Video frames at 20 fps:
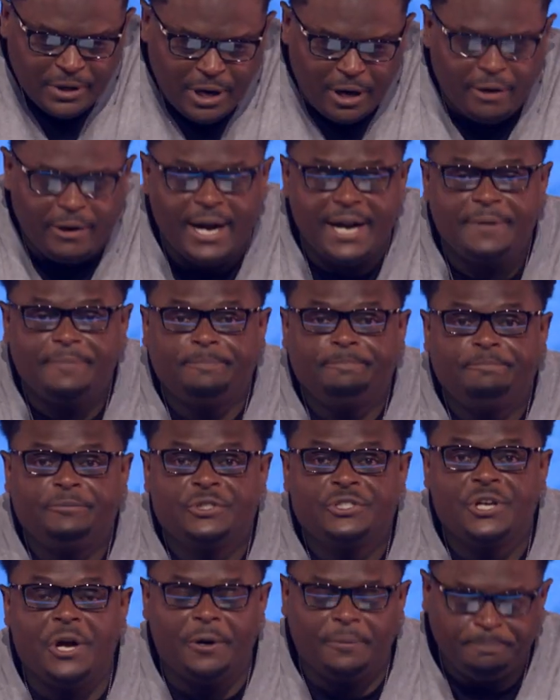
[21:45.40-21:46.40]
All right.
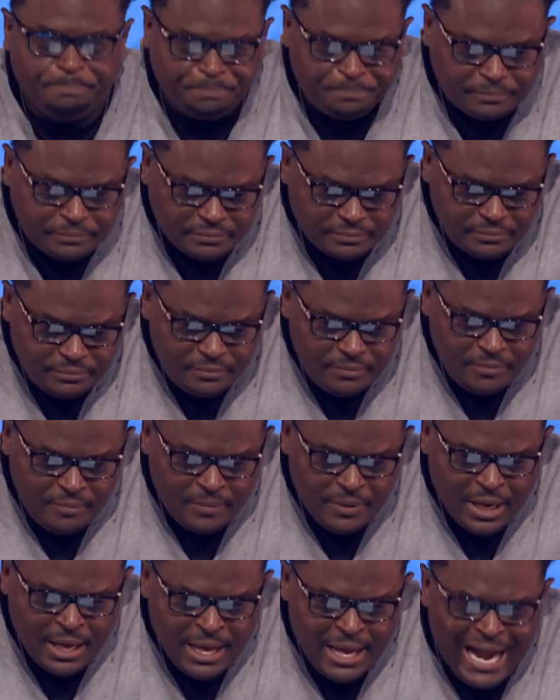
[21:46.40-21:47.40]
So
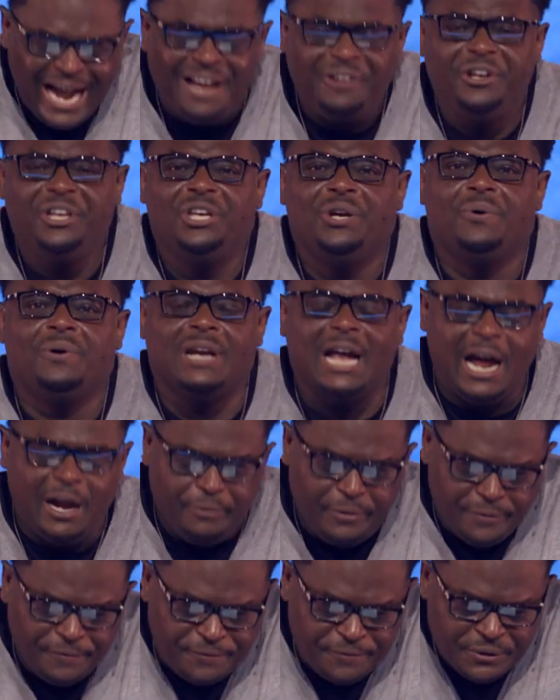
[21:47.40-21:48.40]
how do you and I
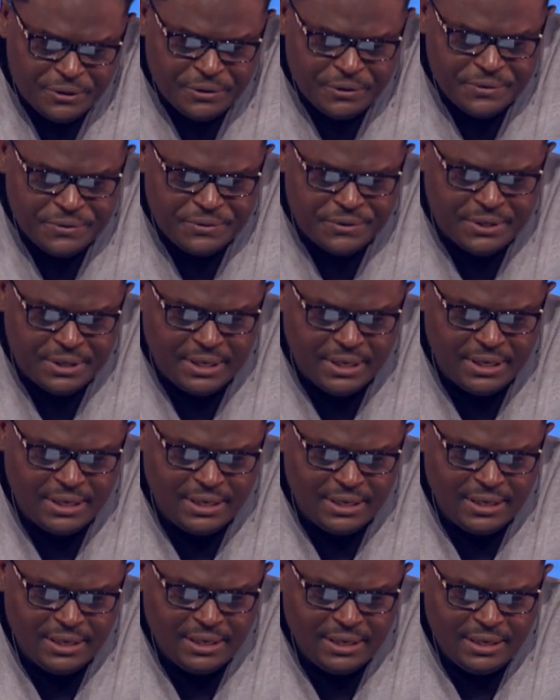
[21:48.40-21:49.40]
refuse
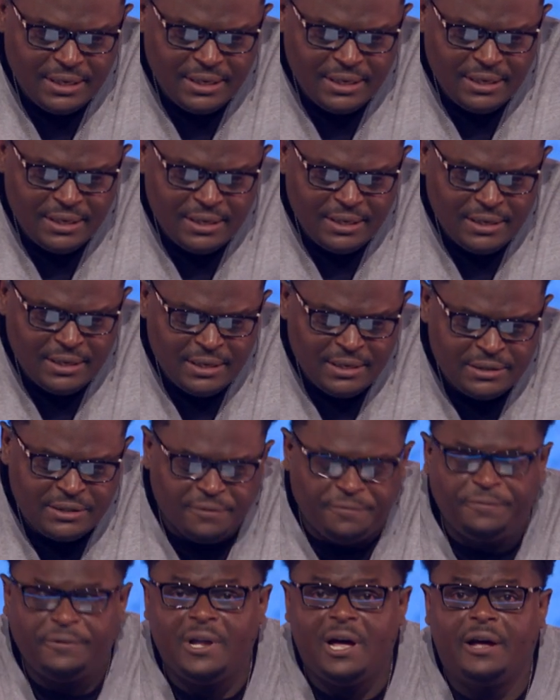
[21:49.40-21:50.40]

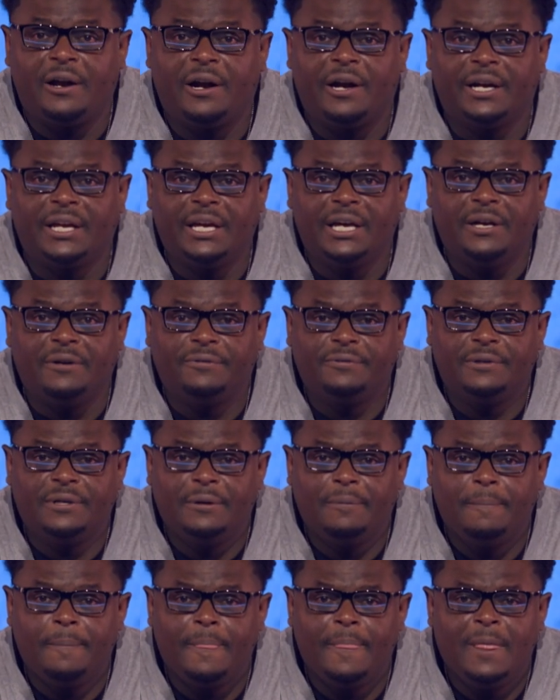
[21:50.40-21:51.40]
to flaunt our gift?
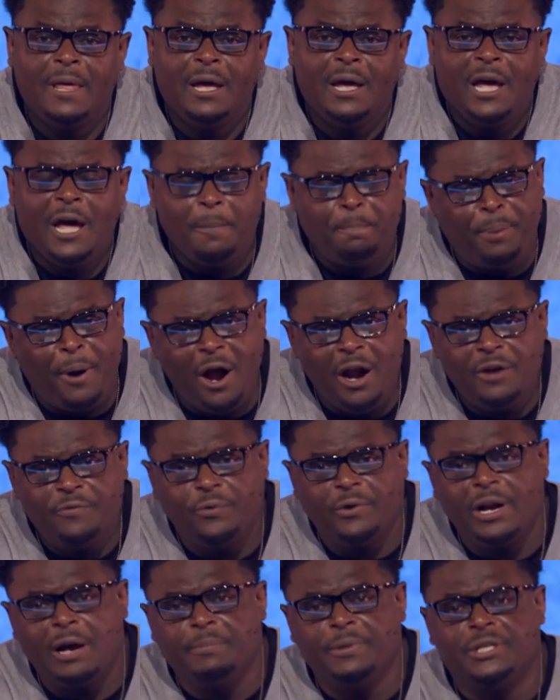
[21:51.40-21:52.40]
And part of
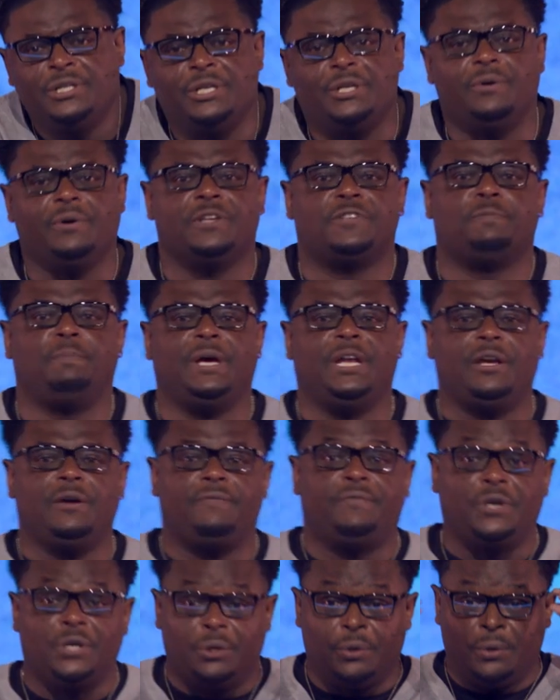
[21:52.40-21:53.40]
what I'm going to do is, many
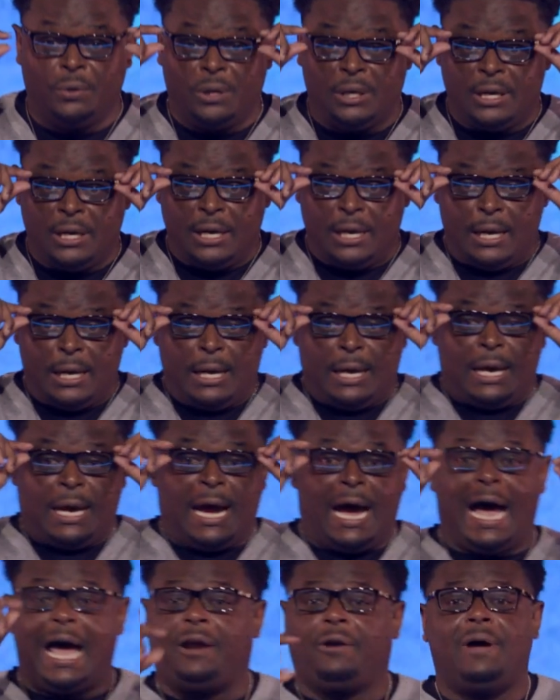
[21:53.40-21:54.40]
of you,
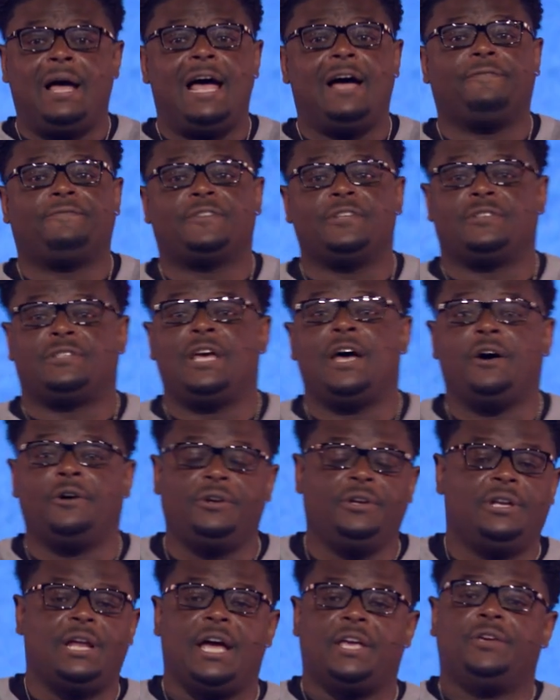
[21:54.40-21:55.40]
I don't have to tell
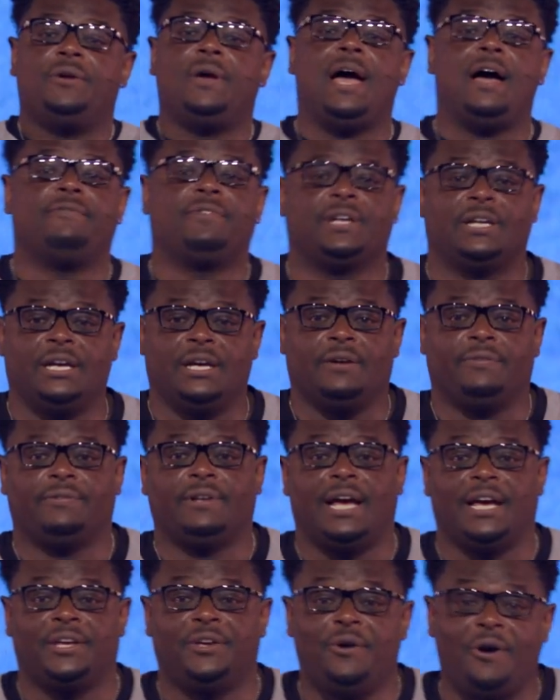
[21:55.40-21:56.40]
you that you have a gift.
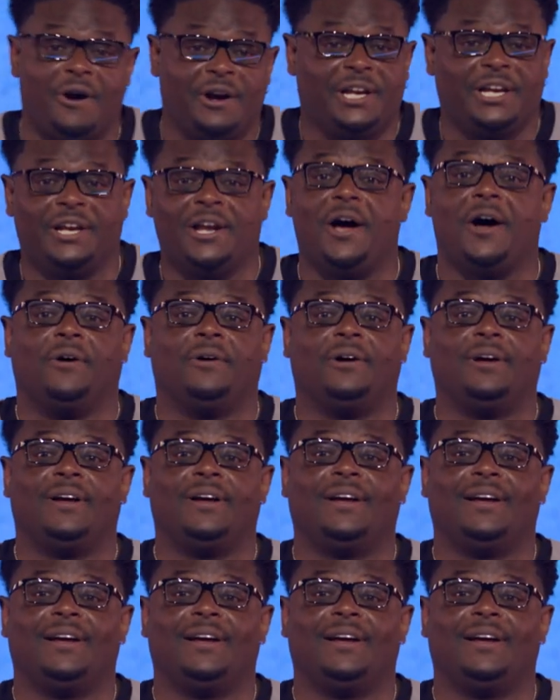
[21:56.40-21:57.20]
Like, you already know.